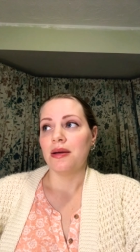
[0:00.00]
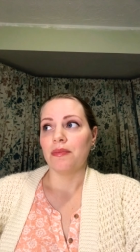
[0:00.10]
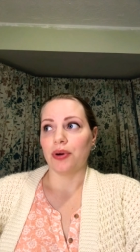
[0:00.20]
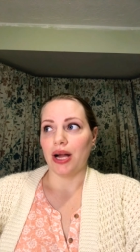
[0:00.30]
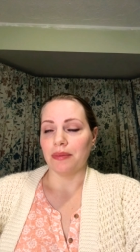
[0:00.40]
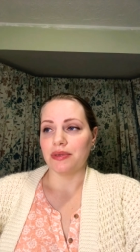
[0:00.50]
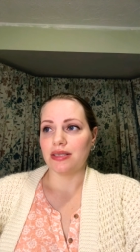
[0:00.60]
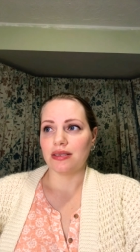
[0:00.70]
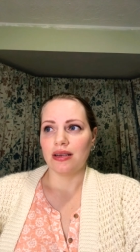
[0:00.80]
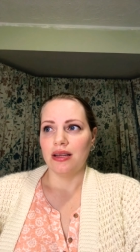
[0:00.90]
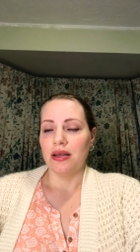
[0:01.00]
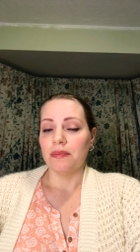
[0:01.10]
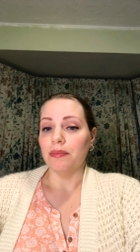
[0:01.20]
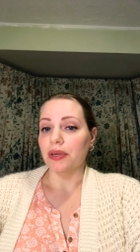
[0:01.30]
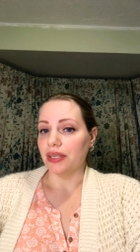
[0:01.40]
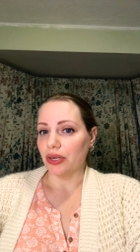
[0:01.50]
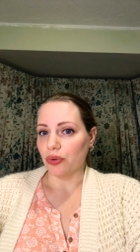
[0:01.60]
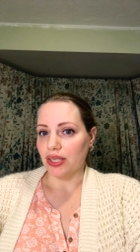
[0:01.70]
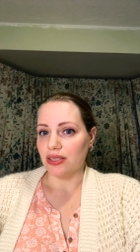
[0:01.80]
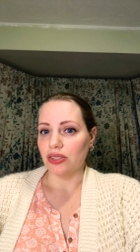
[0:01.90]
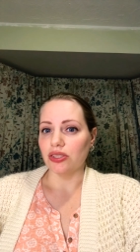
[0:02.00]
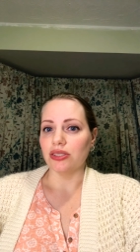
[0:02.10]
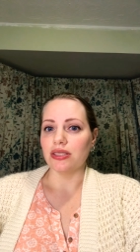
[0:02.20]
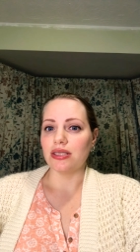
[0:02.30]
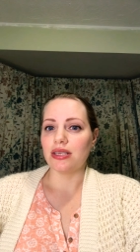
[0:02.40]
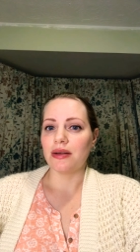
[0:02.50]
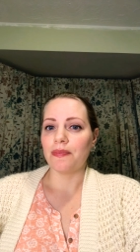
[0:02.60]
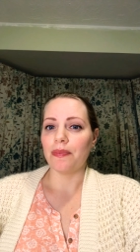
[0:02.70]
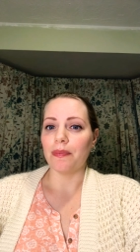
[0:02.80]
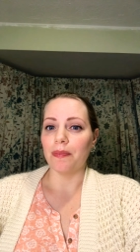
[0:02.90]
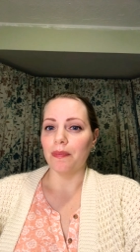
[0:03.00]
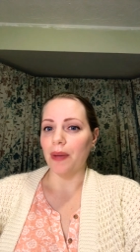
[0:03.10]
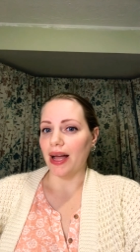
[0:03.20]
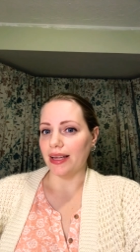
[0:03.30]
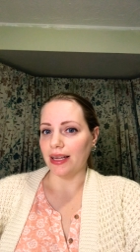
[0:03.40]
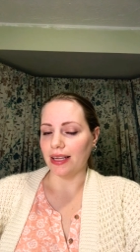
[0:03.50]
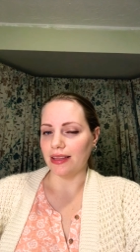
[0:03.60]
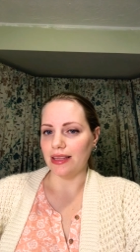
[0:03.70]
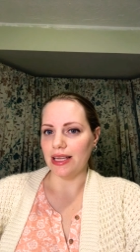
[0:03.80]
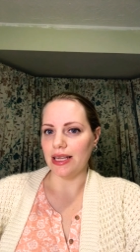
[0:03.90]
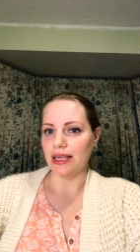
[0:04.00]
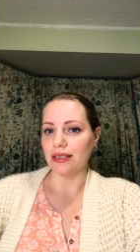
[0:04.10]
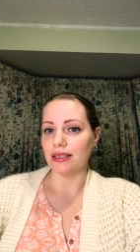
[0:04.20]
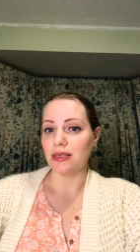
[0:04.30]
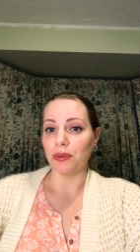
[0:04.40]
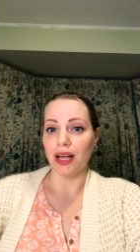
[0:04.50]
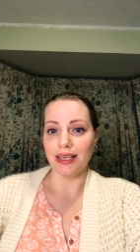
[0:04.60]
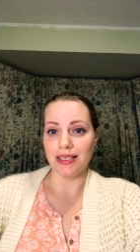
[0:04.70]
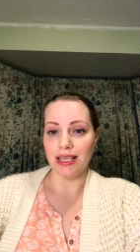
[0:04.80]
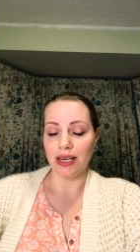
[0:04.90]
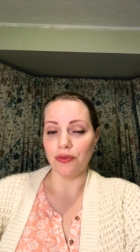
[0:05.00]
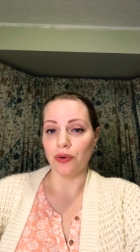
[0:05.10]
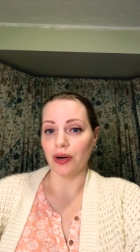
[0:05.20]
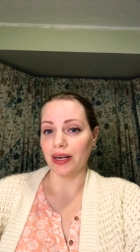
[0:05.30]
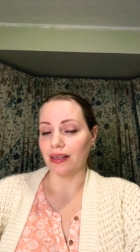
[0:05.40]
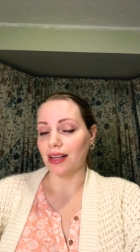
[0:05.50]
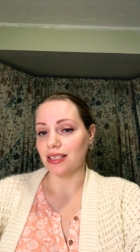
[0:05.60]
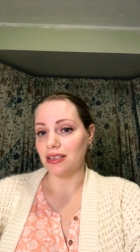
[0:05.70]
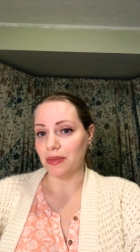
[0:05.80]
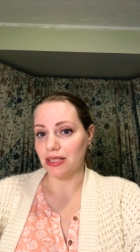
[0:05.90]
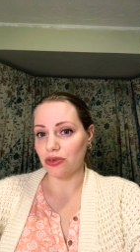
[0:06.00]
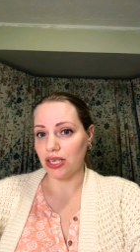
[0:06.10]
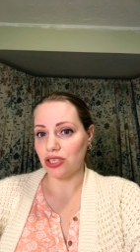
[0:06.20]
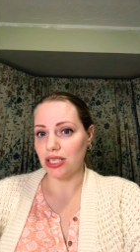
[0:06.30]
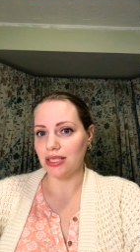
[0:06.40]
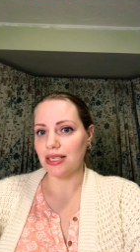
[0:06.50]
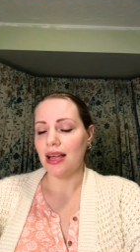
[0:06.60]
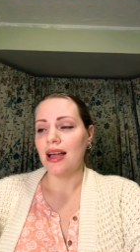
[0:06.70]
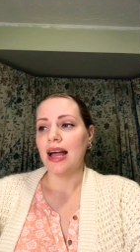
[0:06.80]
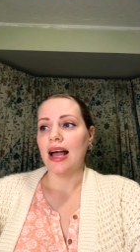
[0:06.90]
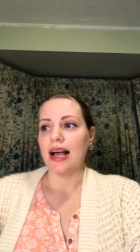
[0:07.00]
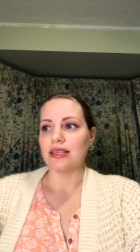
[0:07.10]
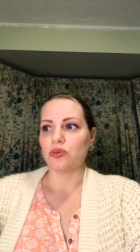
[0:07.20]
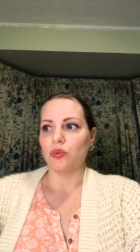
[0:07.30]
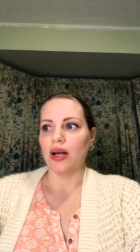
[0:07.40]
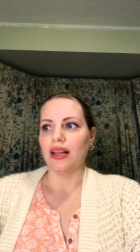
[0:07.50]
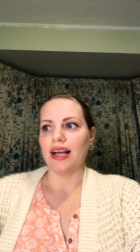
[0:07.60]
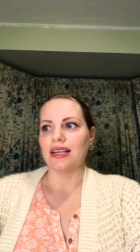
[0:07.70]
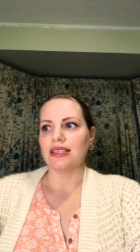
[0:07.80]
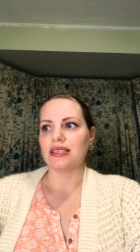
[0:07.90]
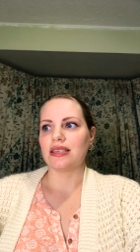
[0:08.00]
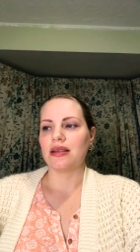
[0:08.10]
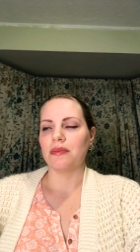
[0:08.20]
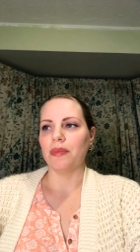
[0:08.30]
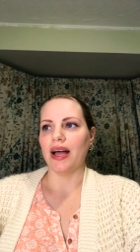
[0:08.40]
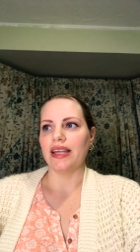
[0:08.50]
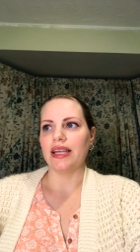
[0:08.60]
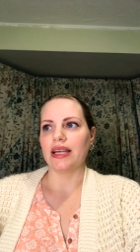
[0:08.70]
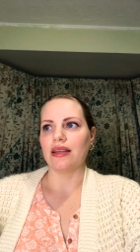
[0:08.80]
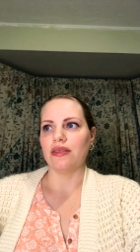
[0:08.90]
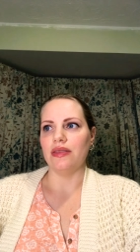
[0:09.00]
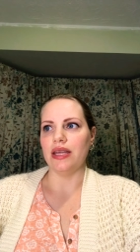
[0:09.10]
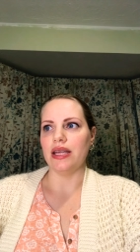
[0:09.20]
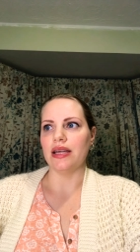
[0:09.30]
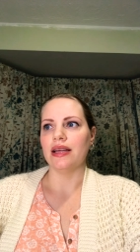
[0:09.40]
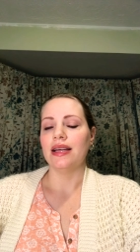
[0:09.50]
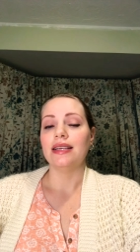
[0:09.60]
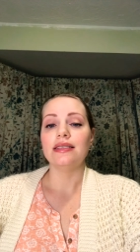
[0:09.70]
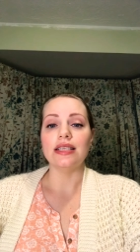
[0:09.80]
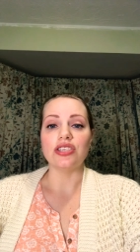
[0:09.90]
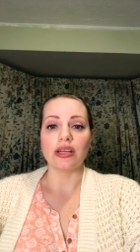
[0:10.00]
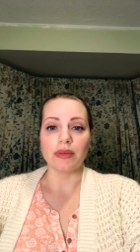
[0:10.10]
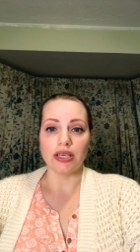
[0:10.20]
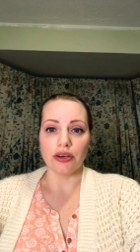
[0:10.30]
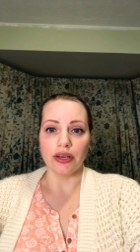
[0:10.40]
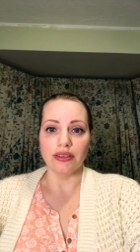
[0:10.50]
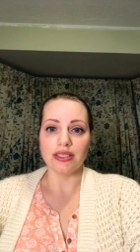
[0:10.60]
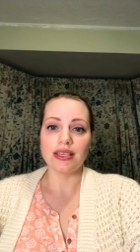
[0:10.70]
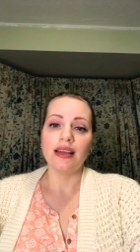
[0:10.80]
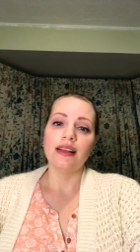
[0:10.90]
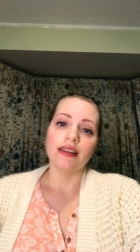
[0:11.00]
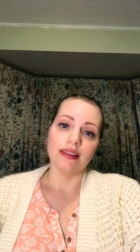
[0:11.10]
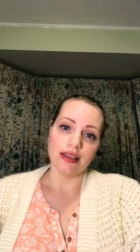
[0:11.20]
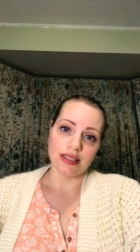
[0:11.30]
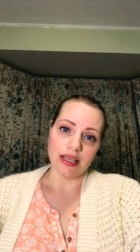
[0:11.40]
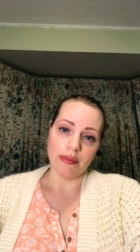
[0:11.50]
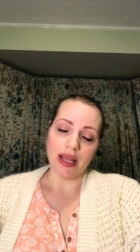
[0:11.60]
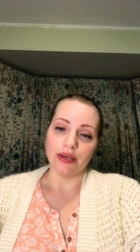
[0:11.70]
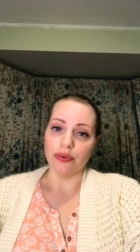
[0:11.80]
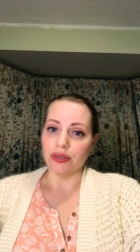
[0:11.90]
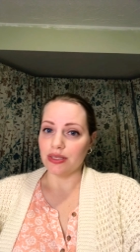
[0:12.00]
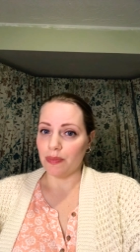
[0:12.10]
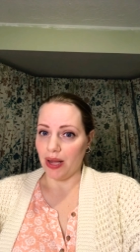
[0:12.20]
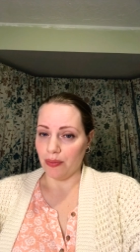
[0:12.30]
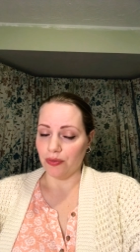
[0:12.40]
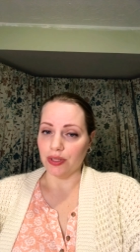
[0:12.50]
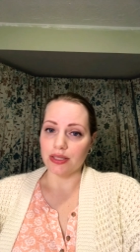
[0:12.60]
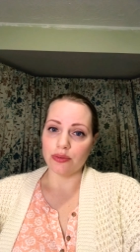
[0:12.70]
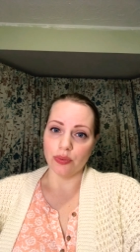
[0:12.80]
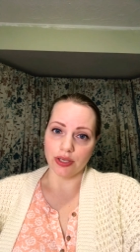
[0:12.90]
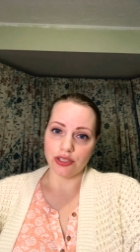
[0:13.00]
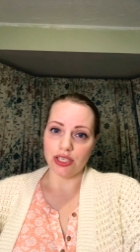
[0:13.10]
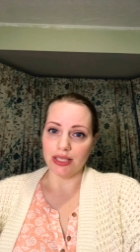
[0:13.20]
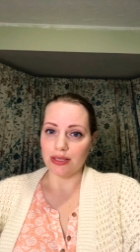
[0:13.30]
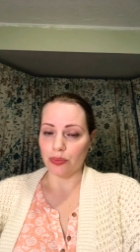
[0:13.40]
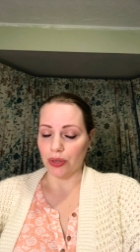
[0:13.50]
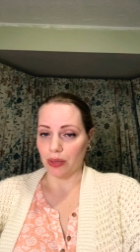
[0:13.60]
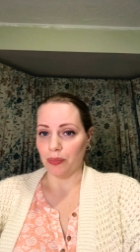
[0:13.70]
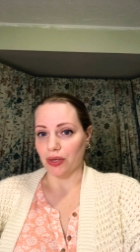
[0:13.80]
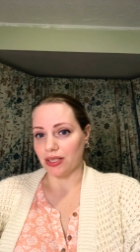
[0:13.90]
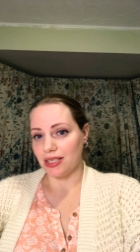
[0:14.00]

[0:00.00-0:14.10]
perhaps building rentals, buying the supplies needed for in-class demonstrations, as well as buying the teaching materials, lesson manuals, pamphlets, worksheets, workbooks,